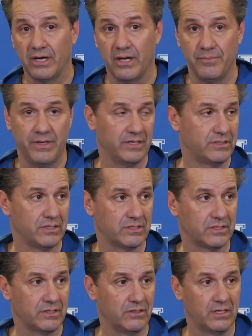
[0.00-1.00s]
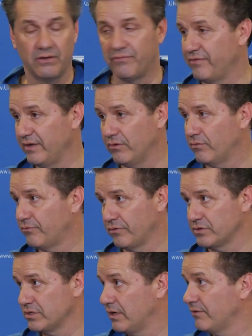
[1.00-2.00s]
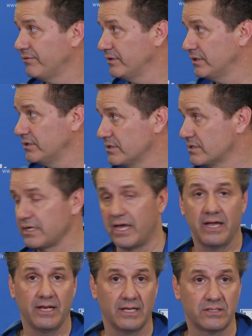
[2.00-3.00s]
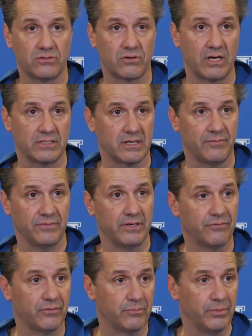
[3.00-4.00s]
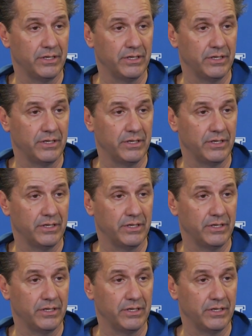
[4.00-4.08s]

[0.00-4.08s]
It's just you get a feel for stuff, and you just say, hey, let's try something different.